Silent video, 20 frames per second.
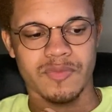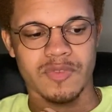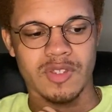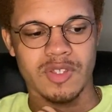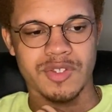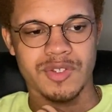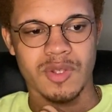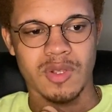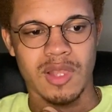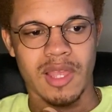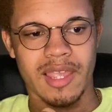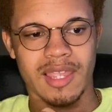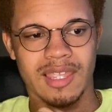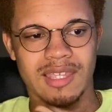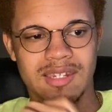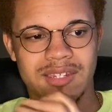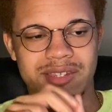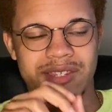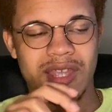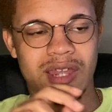So like,
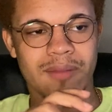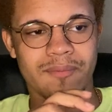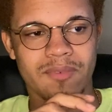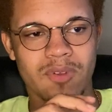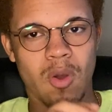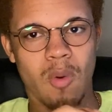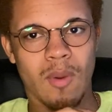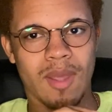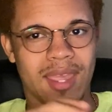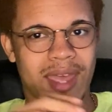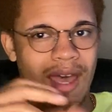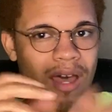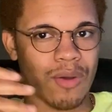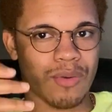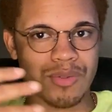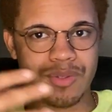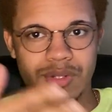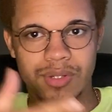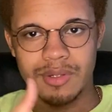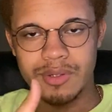instead of going
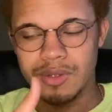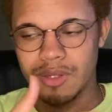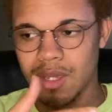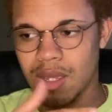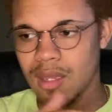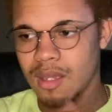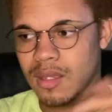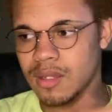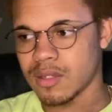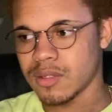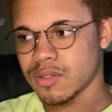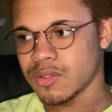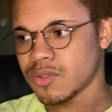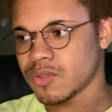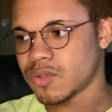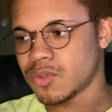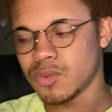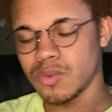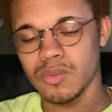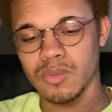out
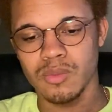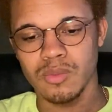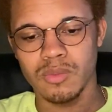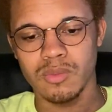to